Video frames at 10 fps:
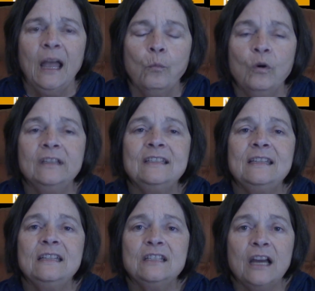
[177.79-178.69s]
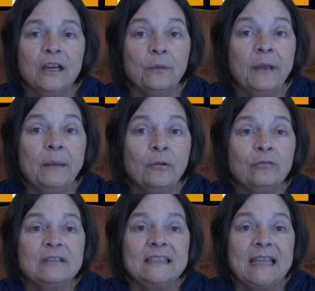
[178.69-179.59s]
And once the entire paper
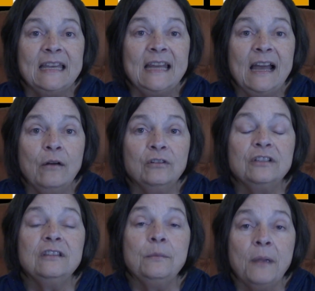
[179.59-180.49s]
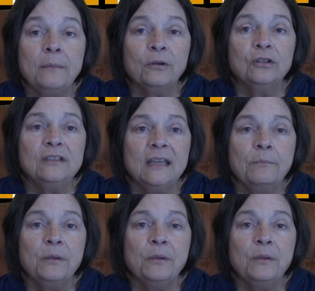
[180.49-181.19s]
was laid out, the paper could then be